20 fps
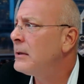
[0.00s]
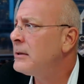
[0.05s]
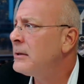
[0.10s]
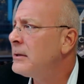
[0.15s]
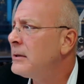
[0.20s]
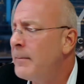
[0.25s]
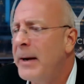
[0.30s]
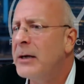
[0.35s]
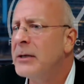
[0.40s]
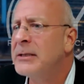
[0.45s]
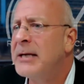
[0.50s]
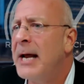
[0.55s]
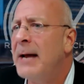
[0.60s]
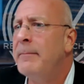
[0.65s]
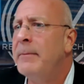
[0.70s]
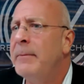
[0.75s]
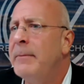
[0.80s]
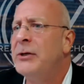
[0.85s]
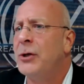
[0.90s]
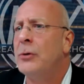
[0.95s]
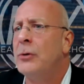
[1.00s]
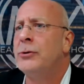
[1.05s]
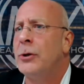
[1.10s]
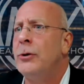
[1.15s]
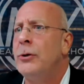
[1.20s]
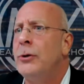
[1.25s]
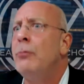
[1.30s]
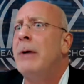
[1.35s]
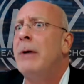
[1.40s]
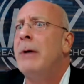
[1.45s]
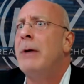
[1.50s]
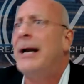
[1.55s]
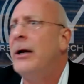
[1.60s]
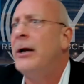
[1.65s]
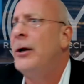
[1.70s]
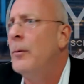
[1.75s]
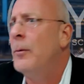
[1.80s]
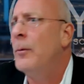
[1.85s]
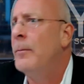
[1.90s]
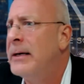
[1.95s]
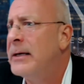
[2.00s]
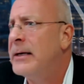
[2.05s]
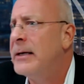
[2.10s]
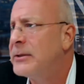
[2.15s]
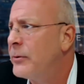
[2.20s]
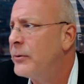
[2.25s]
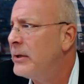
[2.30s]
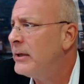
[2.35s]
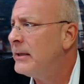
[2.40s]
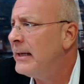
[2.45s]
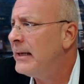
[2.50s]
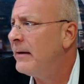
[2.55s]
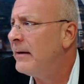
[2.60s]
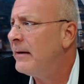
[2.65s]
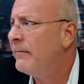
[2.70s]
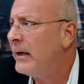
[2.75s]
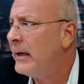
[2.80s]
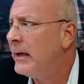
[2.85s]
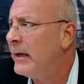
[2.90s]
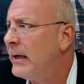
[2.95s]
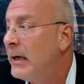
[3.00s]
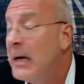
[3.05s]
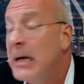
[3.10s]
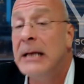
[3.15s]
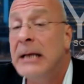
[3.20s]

Some beggars can't be choosers. You got to do business with the DMV.